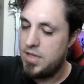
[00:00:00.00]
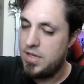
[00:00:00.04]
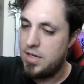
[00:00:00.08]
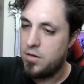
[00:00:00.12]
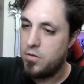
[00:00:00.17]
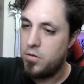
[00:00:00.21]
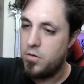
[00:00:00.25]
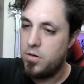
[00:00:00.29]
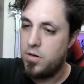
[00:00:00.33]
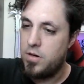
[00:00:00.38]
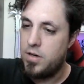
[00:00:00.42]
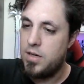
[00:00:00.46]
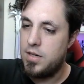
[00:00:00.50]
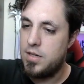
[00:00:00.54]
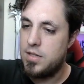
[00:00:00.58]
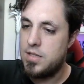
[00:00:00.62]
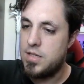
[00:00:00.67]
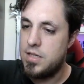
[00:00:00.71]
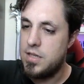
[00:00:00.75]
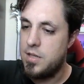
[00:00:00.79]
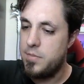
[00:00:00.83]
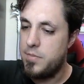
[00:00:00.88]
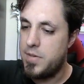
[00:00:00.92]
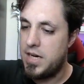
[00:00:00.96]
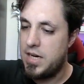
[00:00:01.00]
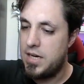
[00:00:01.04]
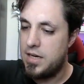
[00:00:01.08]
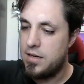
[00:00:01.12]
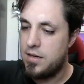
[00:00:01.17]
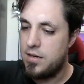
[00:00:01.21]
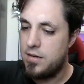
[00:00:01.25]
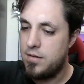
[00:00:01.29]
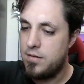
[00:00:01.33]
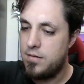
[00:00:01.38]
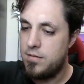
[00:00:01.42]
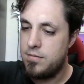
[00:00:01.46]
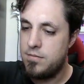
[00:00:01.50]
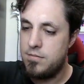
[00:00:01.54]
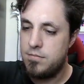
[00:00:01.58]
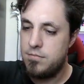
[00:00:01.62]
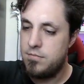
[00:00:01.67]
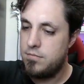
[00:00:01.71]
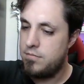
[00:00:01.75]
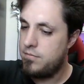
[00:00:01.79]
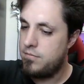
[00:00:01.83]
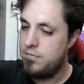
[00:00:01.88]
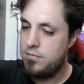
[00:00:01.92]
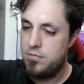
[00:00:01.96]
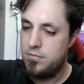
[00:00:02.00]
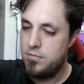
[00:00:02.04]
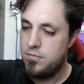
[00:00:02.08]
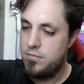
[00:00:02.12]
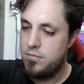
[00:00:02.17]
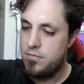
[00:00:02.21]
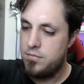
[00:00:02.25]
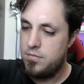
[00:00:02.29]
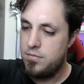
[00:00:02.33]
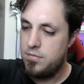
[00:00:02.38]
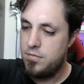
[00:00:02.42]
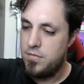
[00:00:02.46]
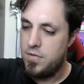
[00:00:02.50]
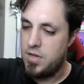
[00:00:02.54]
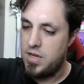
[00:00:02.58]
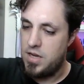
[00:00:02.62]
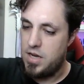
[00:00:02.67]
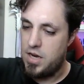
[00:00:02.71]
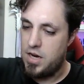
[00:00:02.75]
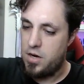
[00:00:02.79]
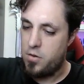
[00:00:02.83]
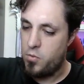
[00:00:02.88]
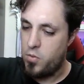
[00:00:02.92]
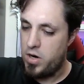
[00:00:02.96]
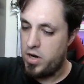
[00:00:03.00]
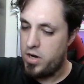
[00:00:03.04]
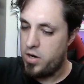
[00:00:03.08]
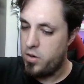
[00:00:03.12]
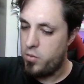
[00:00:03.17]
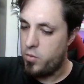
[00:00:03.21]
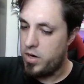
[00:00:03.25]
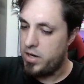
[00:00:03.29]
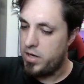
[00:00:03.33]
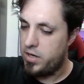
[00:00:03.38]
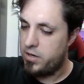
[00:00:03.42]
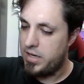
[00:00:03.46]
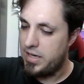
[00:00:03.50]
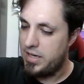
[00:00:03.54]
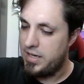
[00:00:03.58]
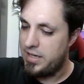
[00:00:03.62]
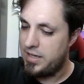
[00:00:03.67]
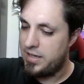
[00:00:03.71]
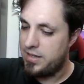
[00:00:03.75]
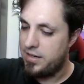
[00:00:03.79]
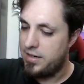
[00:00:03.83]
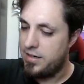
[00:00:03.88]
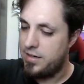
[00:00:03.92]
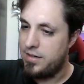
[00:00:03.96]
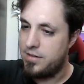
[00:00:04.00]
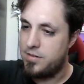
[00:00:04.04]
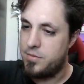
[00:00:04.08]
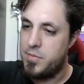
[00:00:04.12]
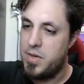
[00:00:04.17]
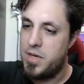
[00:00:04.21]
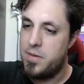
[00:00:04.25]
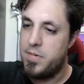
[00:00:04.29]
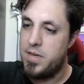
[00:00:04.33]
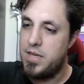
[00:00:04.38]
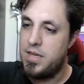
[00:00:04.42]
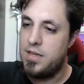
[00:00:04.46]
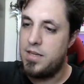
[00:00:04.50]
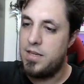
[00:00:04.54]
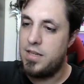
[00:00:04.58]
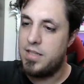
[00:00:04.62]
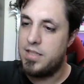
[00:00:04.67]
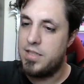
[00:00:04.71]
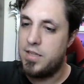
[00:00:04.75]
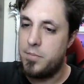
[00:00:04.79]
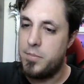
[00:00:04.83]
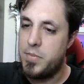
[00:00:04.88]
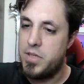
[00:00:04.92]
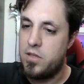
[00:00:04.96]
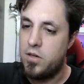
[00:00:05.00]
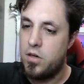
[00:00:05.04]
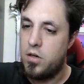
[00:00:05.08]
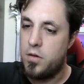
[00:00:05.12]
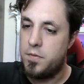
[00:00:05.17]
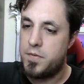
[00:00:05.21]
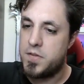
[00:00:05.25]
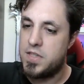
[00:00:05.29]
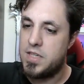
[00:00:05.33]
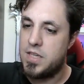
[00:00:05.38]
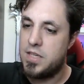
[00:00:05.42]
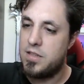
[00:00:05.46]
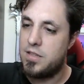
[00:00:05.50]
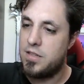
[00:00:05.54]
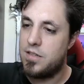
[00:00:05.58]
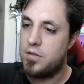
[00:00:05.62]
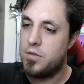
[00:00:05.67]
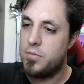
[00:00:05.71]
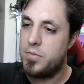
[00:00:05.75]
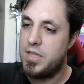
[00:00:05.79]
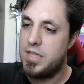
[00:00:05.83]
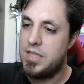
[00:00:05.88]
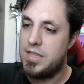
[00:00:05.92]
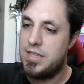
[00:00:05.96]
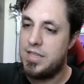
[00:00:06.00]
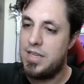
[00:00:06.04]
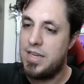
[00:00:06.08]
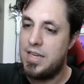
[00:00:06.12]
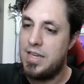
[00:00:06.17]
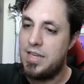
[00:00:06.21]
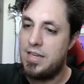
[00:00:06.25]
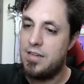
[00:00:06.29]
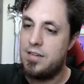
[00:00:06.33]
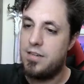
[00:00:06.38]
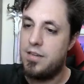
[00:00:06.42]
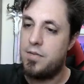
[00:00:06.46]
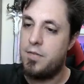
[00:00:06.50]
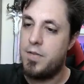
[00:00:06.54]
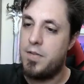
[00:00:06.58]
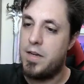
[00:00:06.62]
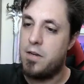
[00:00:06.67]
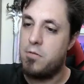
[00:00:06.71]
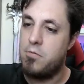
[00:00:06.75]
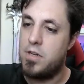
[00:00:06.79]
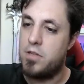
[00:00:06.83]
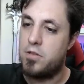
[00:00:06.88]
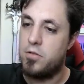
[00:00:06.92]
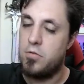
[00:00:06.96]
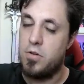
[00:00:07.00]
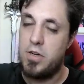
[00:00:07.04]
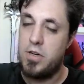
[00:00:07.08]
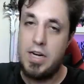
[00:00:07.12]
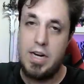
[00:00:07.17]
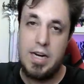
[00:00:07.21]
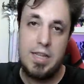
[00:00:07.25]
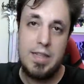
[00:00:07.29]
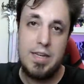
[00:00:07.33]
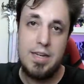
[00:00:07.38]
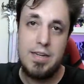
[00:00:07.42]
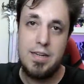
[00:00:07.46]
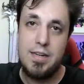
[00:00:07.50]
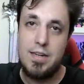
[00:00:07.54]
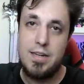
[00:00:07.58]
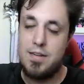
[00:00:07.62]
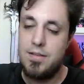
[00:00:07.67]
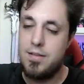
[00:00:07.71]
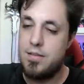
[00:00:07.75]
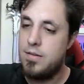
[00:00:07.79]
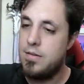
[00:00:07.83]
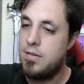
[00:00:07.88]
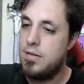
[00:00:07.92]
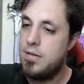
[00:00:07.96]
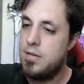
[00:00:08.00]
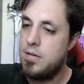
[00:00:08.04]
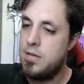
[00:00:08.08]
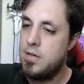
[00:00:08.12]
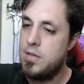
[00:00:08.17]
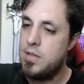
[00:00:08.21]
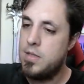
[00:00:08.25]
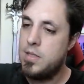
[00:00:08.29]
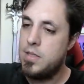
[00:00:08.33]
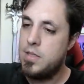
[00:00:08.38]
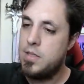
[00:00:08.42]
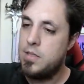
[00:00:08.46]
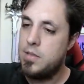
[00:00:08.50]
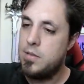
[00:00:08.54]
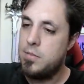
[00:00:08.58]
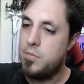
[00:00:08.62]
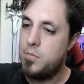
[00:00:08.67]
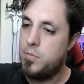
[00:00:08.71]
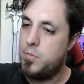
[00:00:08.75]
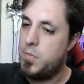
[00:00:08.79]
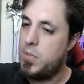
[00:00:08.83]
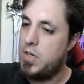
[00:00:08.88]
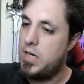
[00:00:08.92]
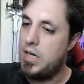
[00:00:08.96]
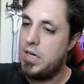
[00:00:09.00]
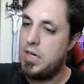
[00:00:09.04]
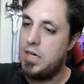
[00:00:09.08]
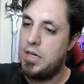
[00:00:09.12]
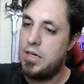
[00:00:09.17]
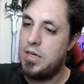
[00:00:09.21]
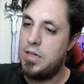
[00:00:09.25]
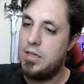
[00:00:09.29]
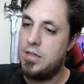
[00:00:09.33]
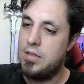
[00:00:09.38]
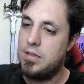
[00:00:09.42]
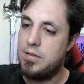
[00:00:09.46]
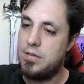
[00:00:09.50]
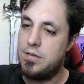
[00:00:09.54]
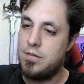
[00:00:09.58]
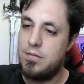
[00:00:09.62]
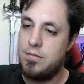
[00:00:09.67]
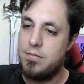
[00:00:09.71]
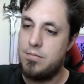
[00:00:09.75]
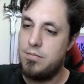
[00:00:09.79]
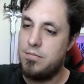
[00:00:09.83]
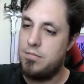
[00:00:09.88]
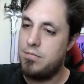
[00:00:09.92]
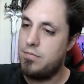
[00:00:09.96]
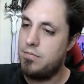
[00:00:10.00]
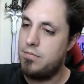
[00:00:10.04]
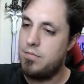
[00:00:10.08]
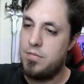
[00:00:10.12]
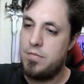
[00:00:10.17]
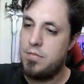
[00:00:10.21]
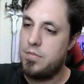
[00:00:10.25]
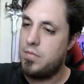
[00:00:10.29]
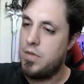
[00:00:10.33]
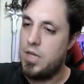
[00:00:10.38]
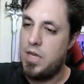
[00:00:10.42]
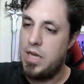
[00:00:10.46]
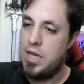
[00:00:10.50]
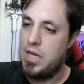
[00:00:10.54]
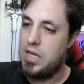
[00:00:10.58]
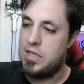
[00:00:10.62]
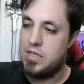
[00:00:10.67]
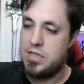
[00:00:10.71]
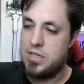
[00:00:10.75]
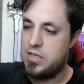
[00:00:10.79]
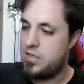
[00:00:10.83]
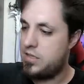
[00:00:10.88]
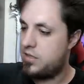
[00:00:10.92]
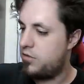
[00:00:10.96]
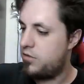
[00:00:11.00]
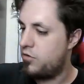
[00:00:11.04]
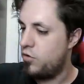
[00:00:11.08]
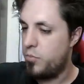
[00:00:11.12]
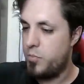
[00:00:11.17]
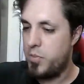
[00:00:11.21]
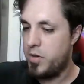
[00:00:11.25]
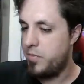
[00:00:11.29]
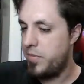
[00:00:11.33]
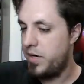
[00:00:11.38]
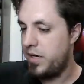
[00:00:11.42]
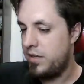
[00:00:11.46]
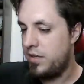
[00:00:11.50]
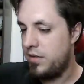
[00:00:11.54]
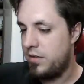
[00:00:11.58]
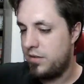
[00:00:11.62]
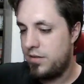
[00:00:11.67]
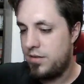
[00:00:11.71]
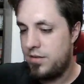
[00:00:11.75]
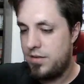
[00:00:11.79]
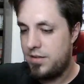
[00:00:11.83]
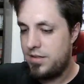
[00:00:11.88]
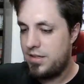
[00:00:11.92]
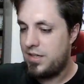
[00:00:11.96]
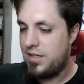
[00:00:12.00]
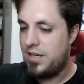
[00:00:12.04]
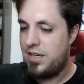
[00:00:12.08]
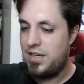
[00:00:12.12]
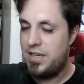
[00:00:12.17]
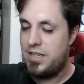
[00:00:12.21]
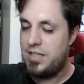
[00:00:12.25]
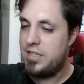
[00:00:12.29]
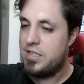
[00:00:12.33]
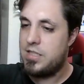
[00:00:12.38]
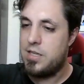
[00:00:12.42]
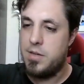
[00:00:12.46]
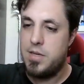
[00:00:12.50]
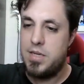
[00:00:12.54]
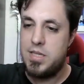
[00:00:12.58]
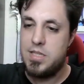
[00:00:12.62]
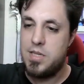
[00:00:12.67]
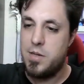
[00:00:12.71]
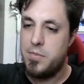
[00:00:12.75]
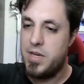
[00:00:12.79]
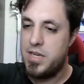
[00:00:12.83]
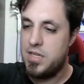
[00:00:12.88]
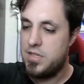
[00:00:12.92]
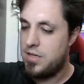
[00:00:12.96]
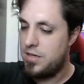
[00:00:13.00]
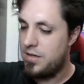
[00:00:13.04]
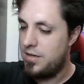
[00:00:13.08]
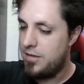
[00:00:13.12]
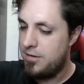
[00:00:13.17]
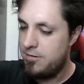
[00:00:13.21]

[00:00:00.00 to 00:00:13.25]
the corners, in the back. Yeah, really, really clean card. Maybe a little bit off-center to be a 10 if I were to grade the card. But it's super mint and it's, it's amazing.